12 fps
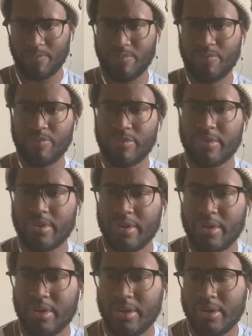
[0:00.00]

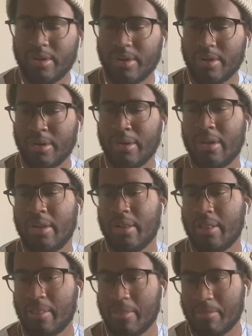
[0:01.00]

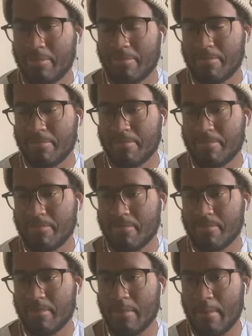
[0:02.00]

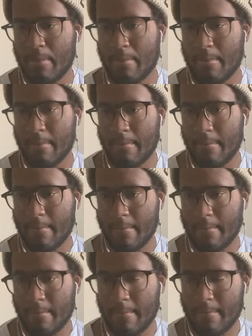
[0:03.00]

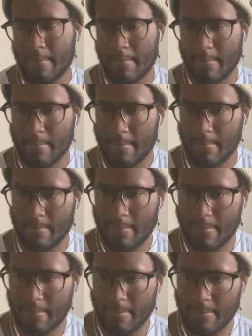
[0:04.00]

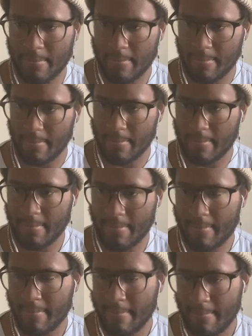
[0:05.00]

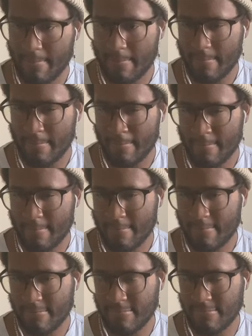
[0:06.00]

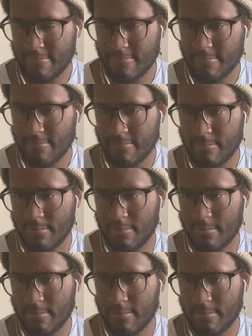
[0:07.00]
[no speech]